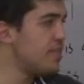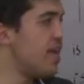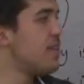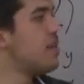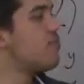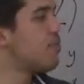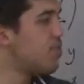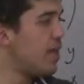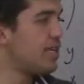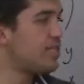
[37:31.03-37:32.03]
and then
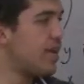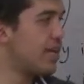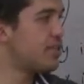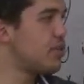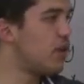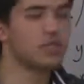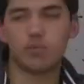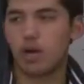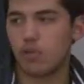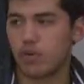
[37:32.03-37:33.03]
replace x cross
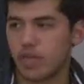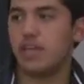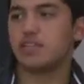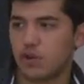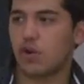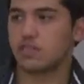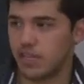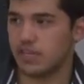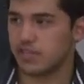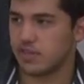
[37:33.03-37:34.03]
y with int cross
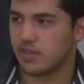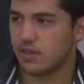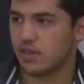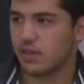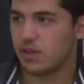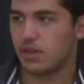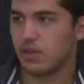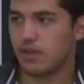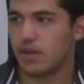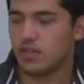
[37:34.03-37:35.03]
int,
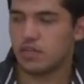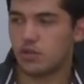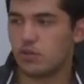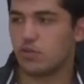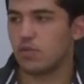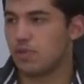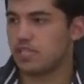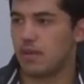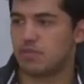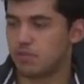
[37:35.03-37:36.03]
right? So you will be
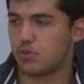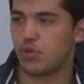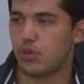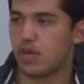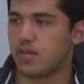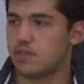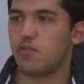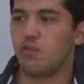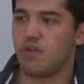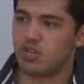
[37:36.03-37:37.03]
type substituting until
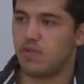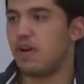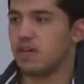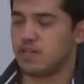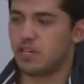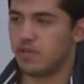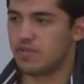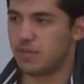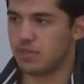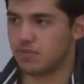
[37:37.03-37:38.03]
we reach the final state of
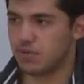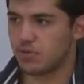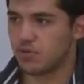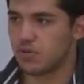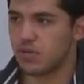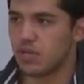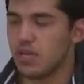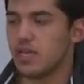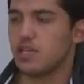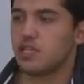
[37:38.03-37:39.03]
type substitution.
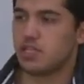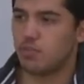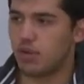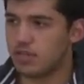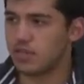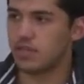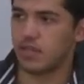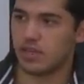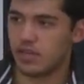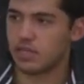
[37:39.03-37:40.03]
It's just like processing
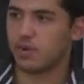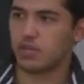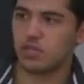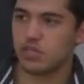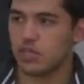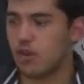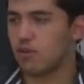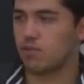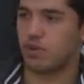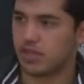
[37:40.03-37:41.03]
expressions. Now
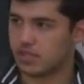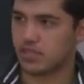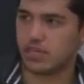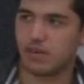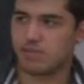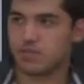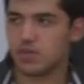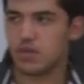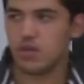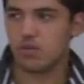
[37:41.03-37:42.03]
you're processing types
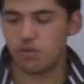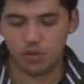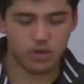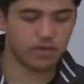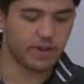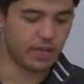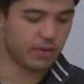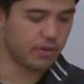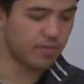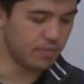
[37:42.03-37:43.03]
with the unify
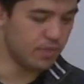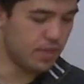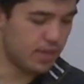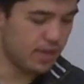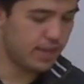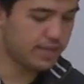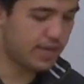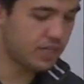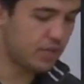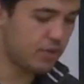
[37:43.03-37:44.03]
algorithm. And that's
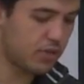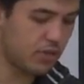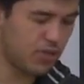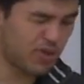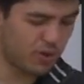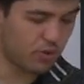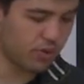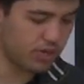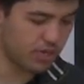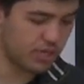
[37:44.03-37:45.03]
actually what the third
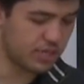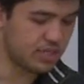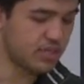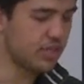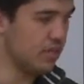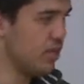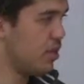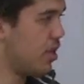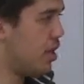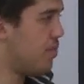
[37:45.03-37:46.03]
question is.
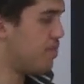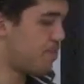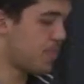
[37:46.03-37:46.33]
The